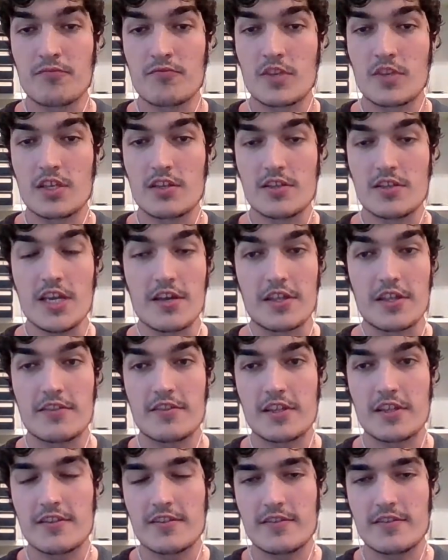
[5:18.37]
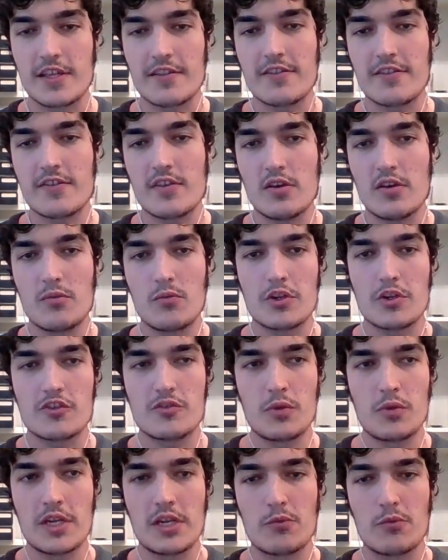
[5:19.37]
yeah, that's how what
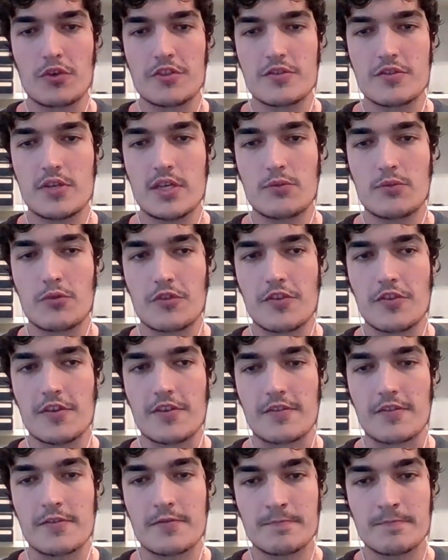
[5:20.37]
AdWords is.